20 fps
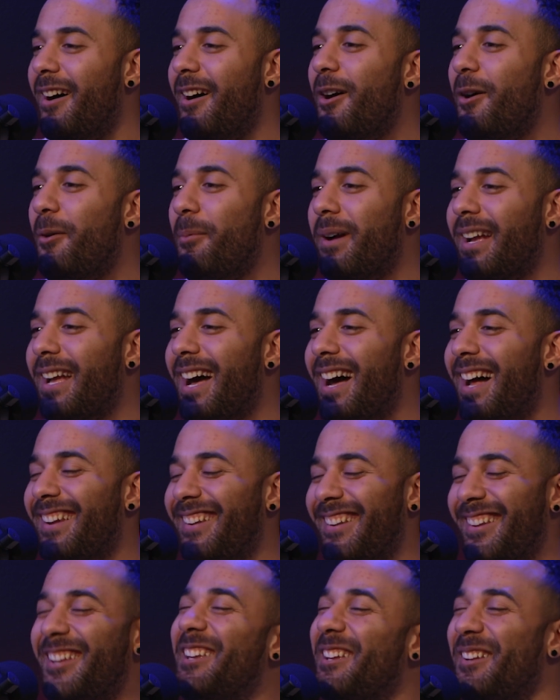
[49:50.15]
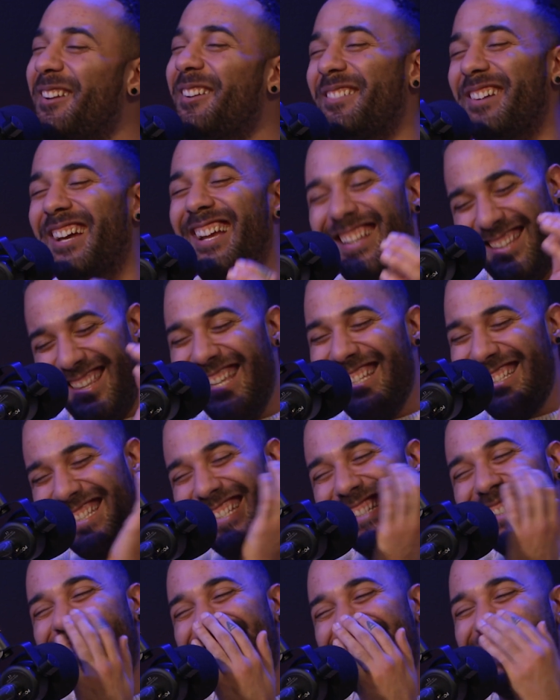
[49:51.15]
Oh my God.
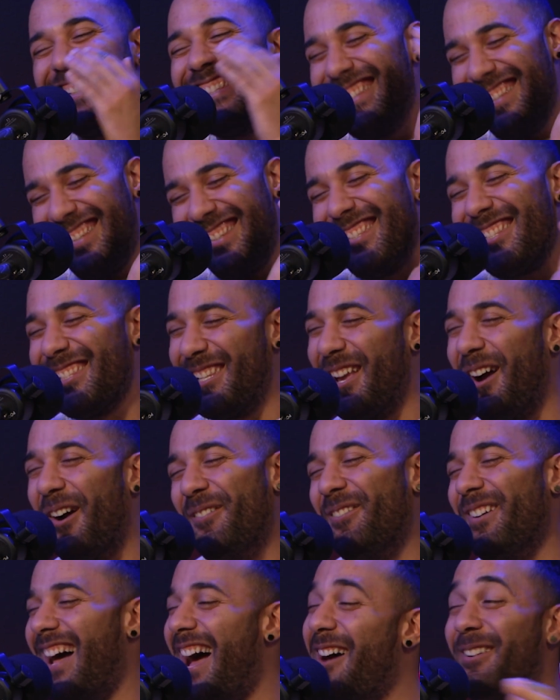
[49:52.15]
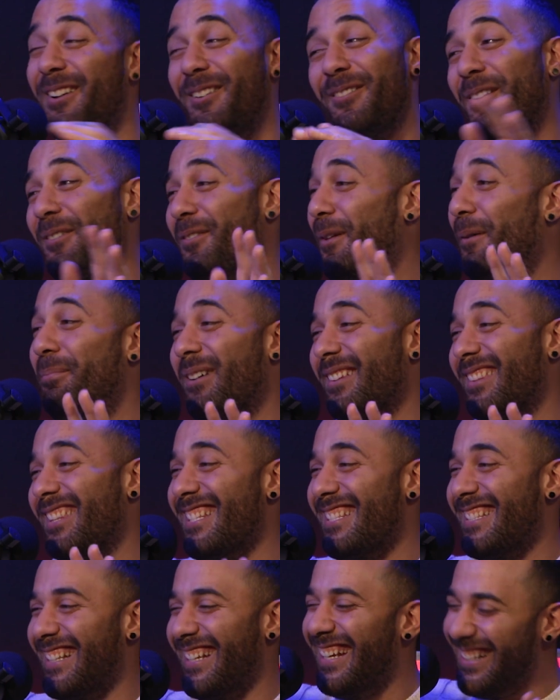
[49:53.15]
This is so bad. I don't even know if you'll put
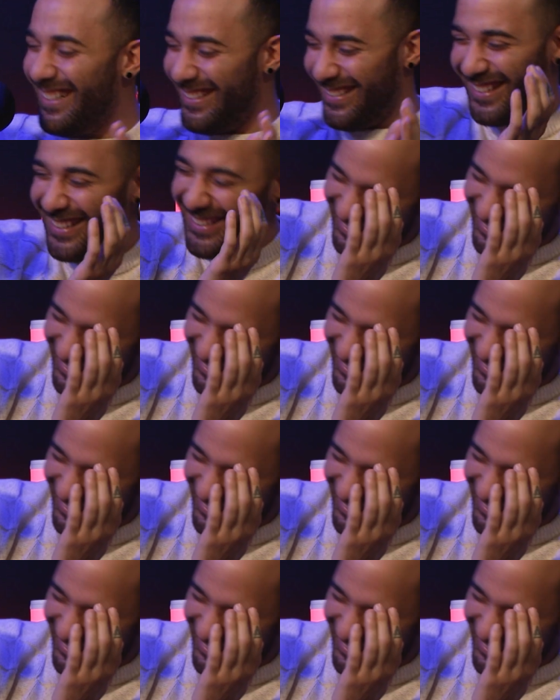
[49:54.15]
this in.